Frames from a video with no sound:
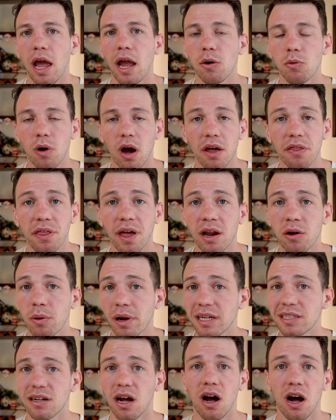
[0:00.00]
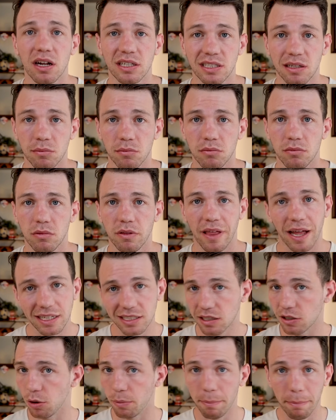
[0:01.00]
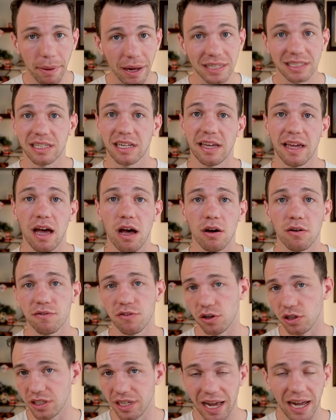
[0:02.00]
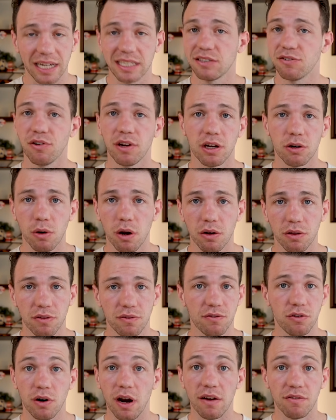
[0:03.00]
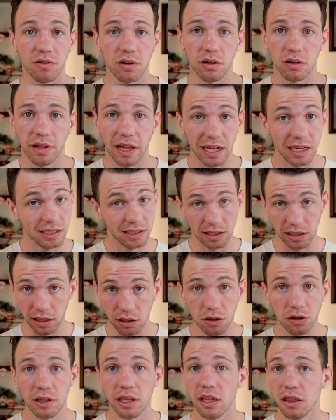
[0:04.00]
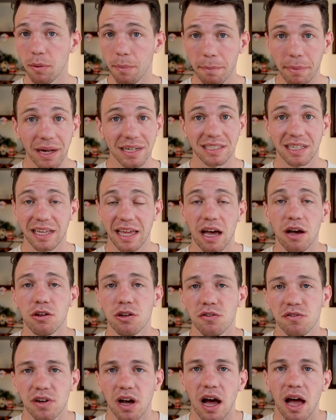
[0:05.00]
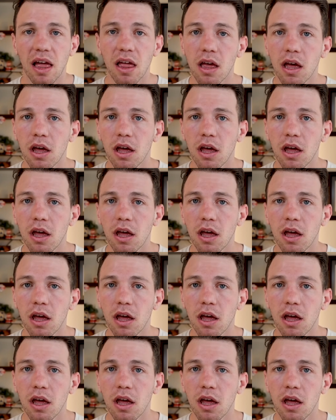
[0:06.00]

A Roth IRA is awesome. That's your best account for tax-free growth forever. That is literally the best account you've got.